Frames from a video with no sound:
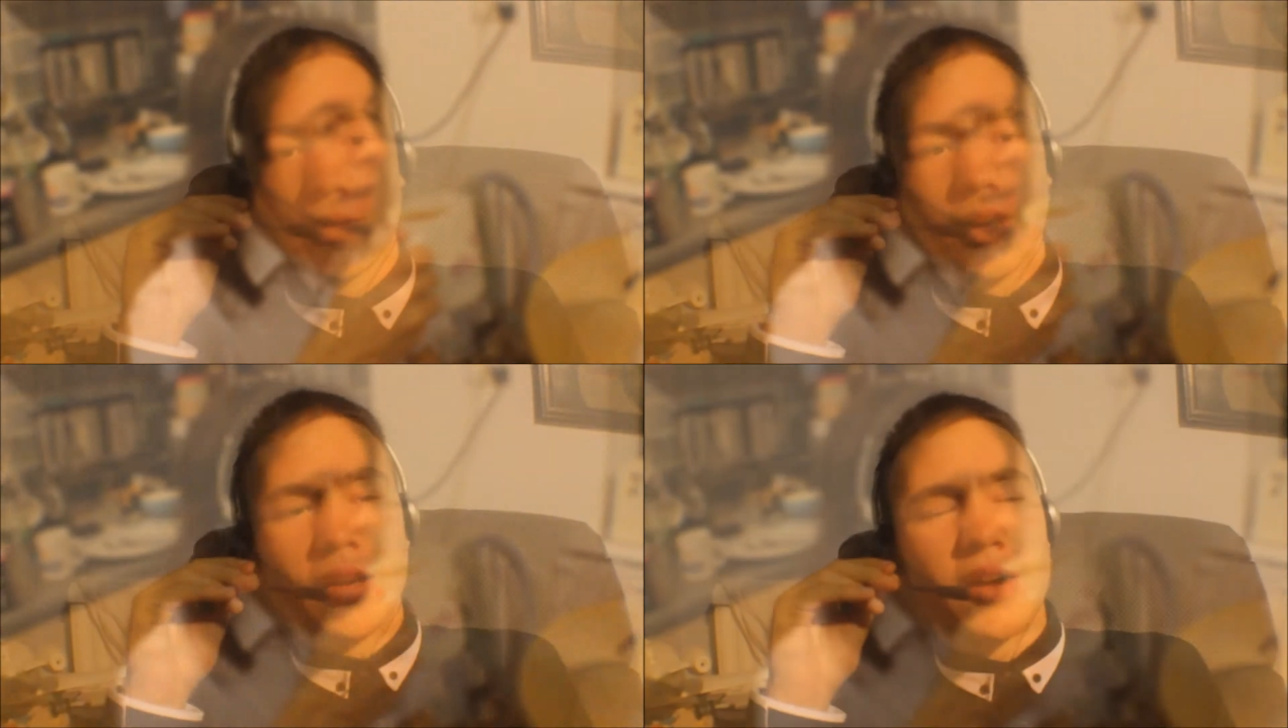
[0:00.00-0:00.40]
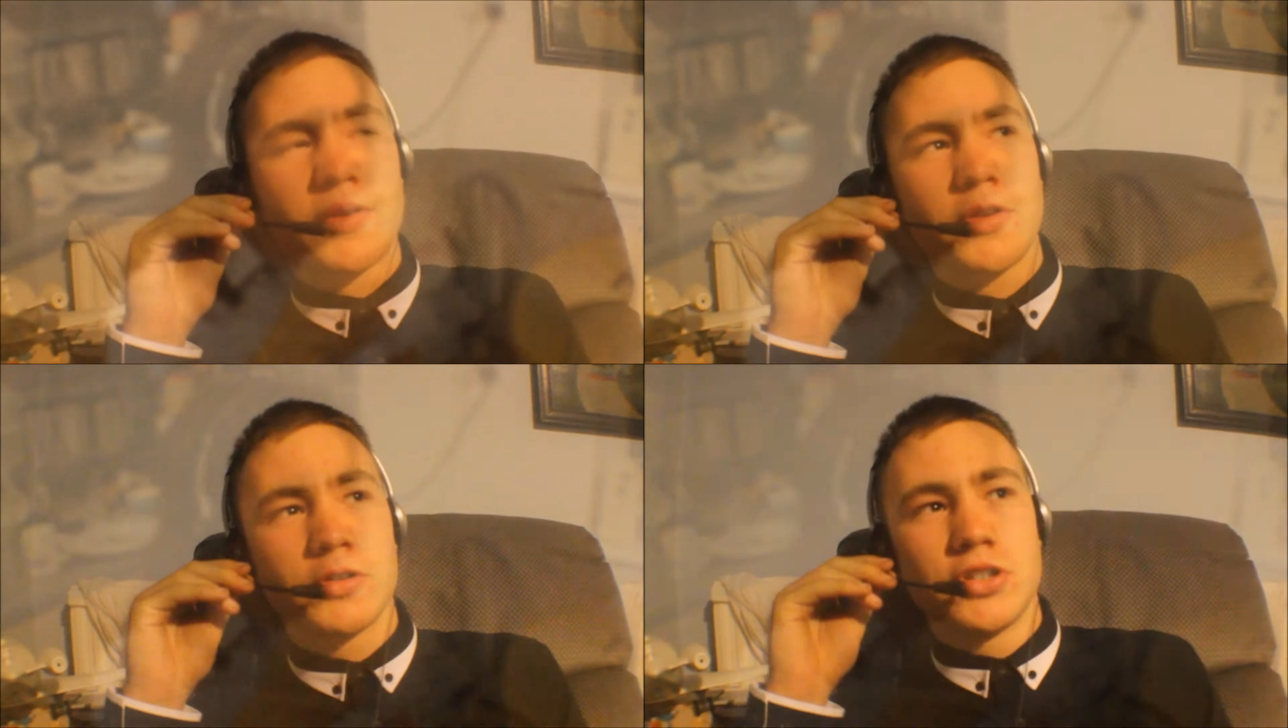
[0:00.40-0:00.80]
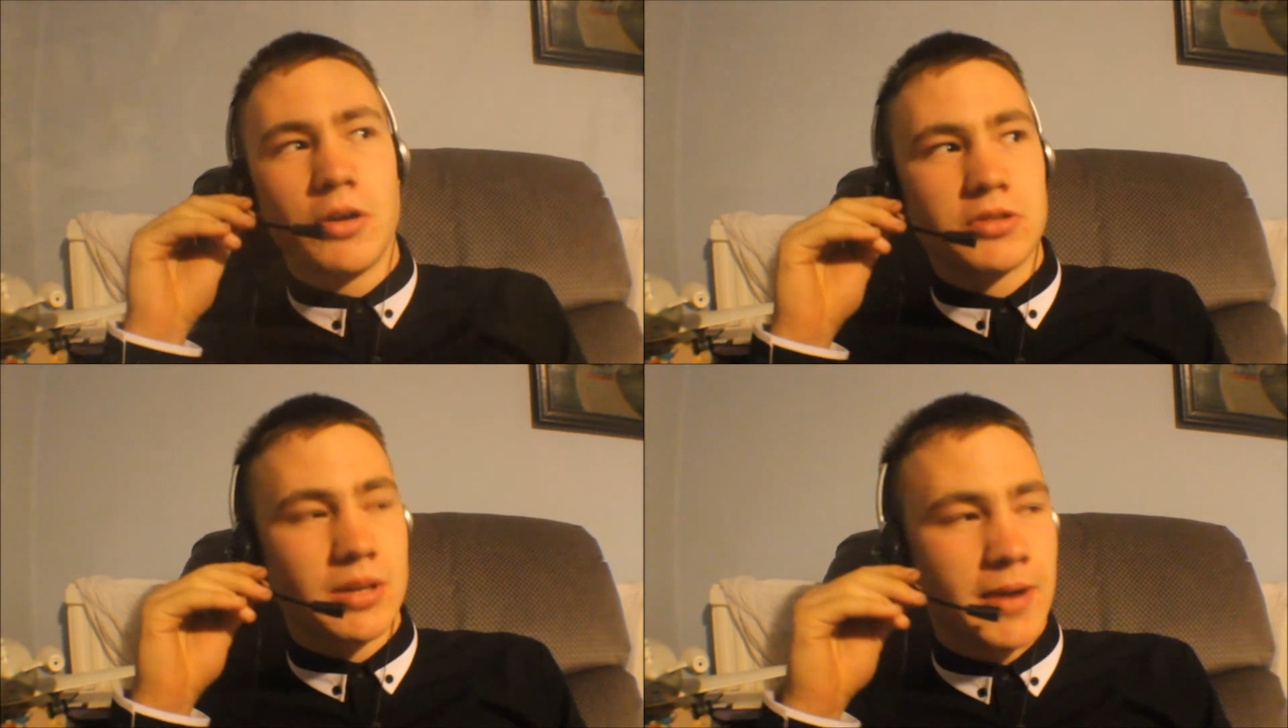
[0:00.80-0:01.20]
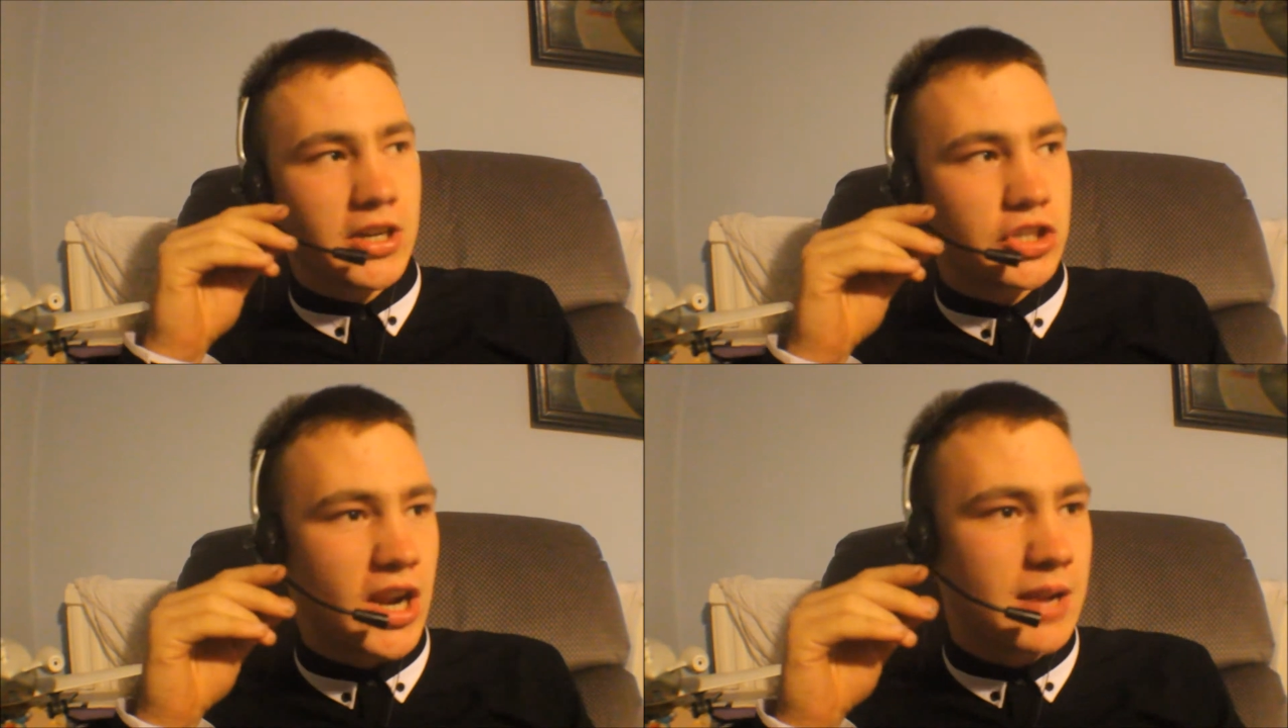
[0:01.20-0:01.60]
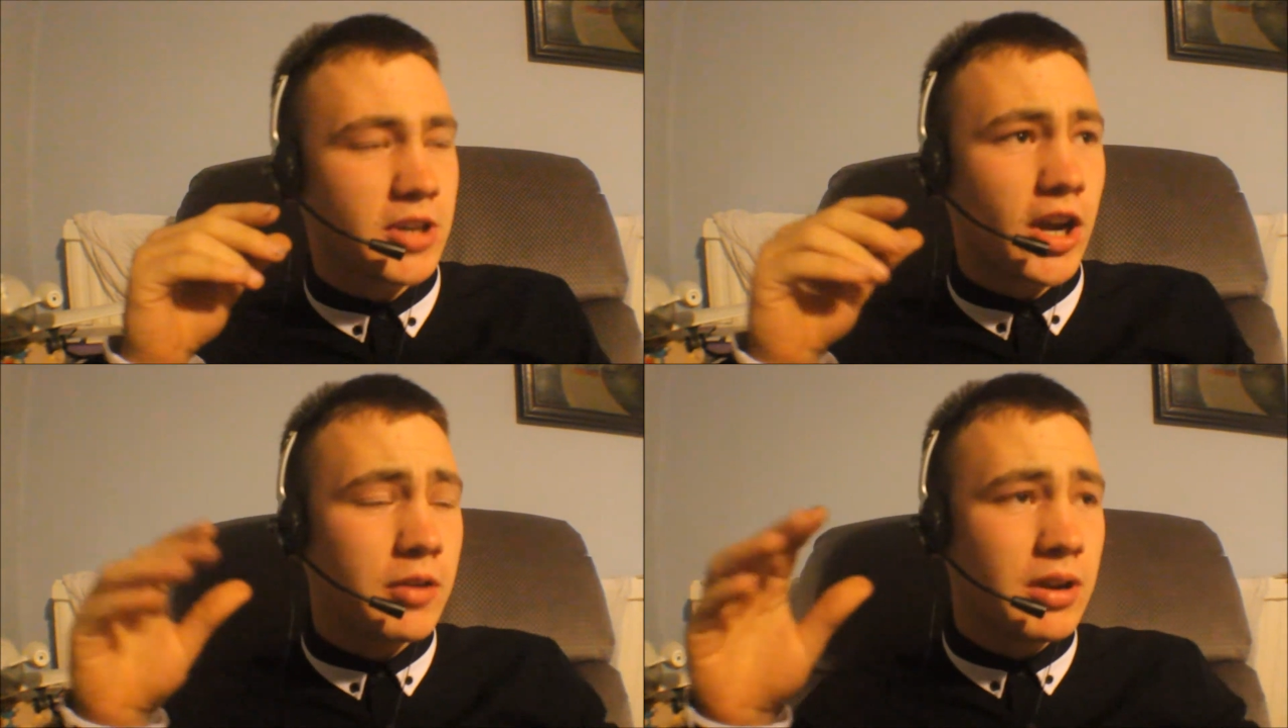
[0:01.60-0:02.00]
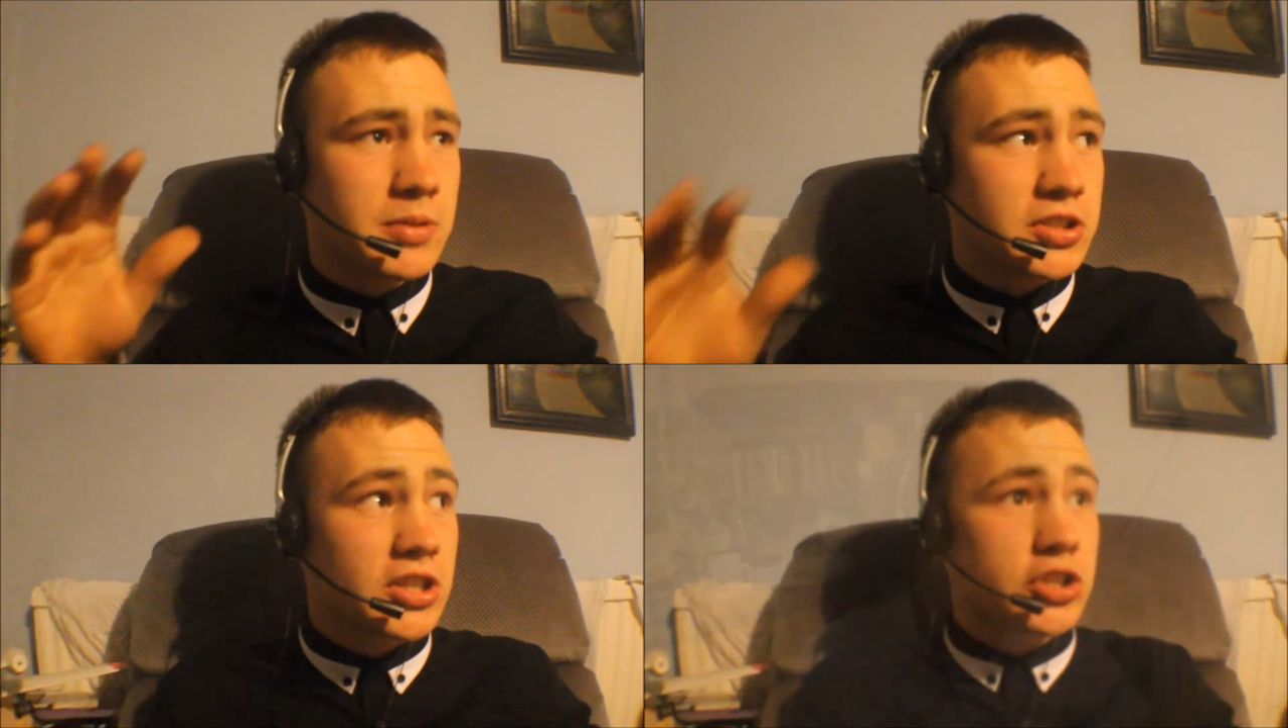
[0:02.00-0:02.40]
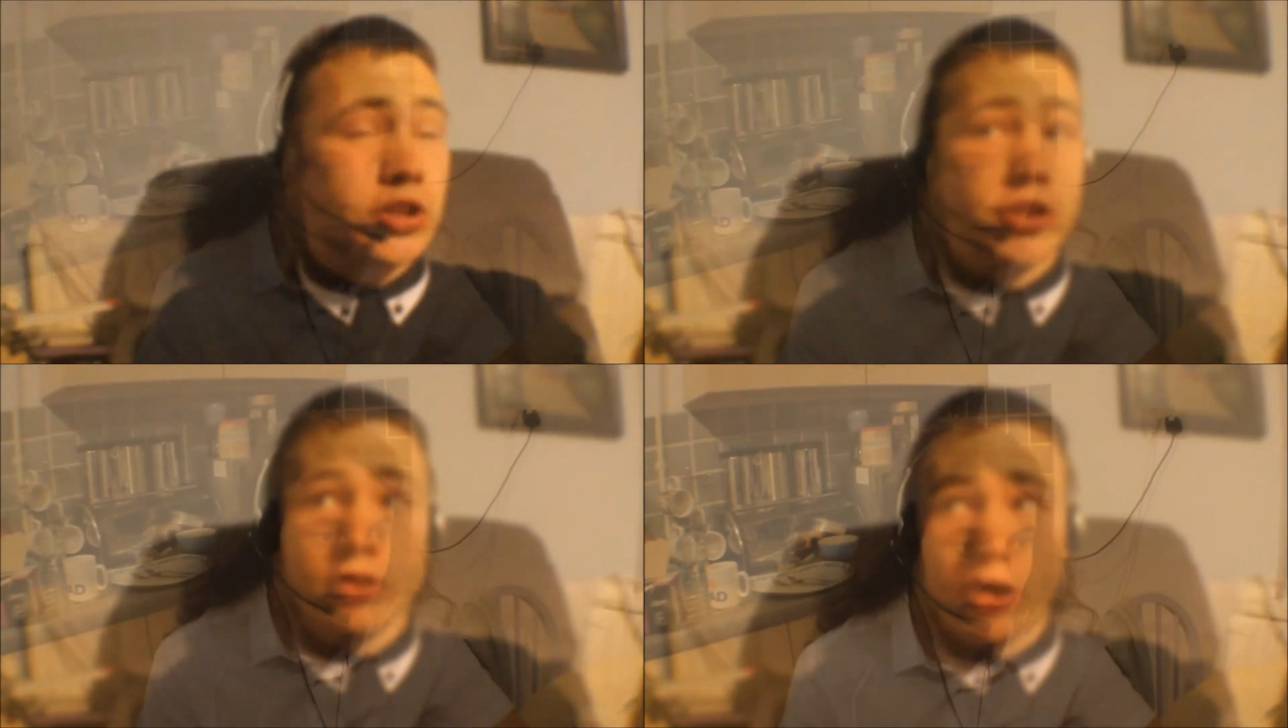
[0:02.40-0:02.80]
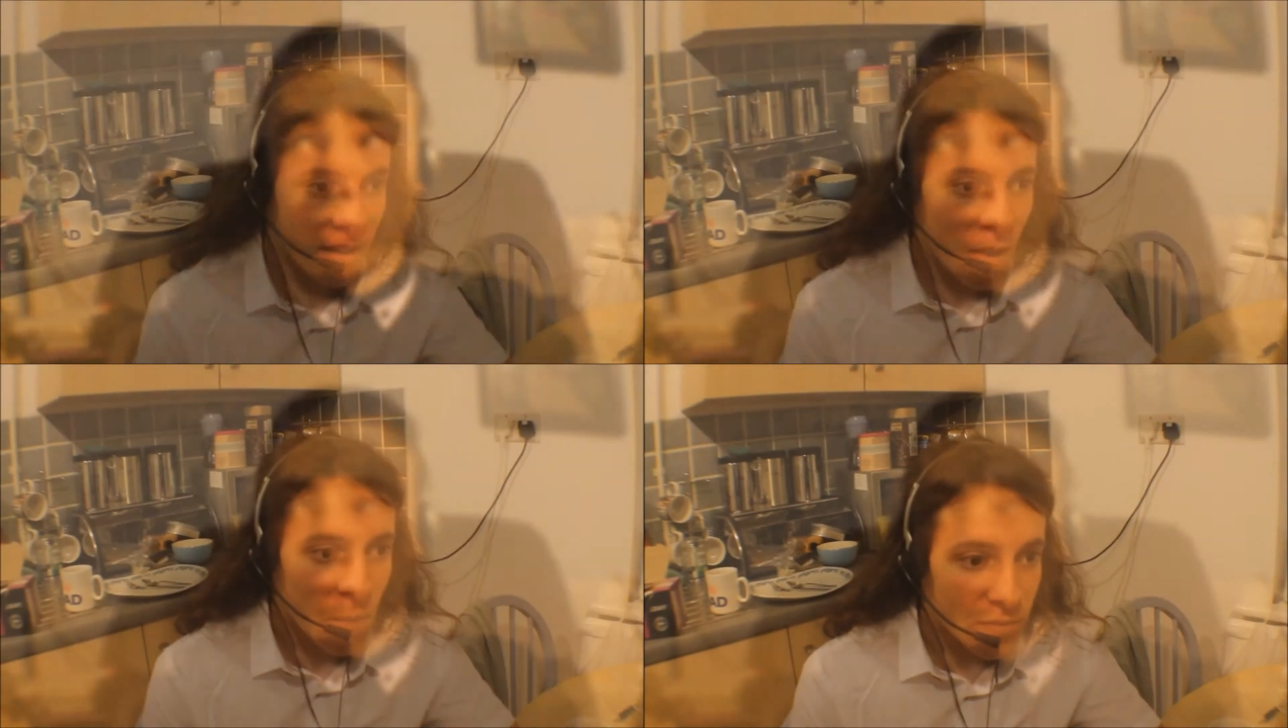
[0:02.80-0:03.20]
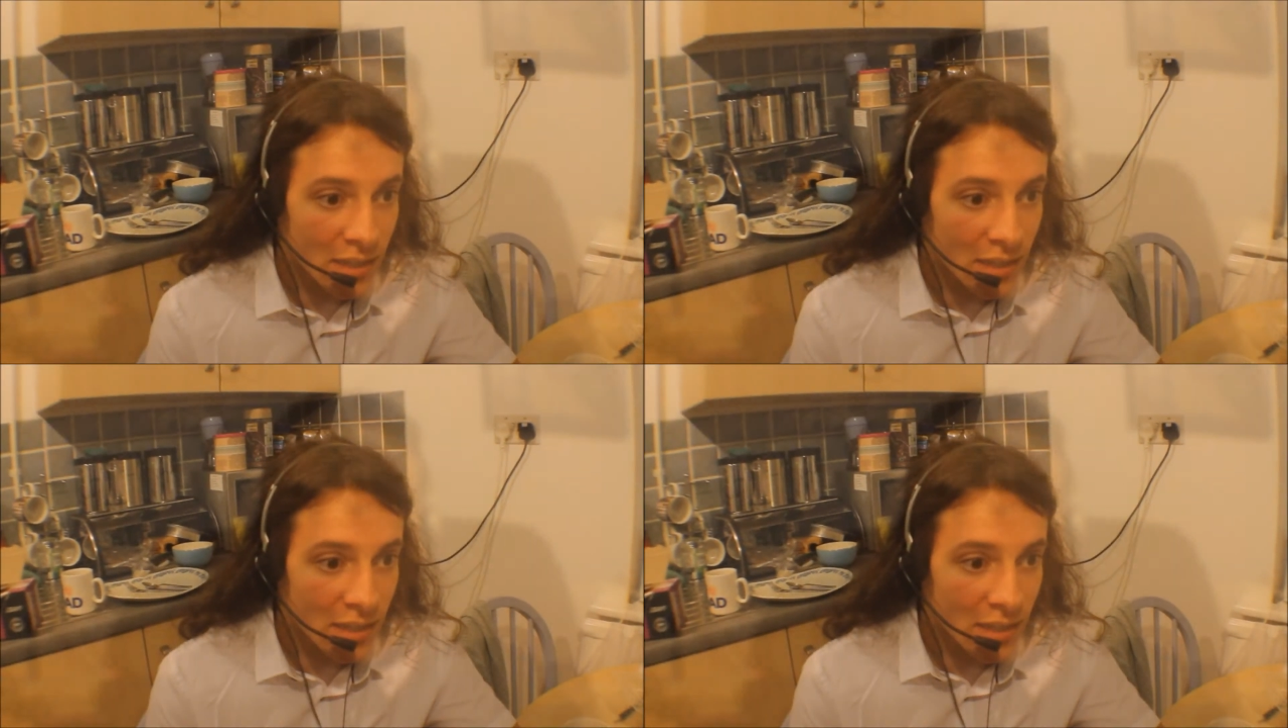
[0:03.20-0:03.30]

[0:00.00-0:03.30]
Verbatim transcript: A. Enough of your jokes, Commander James. Are you in position? Do you copy me?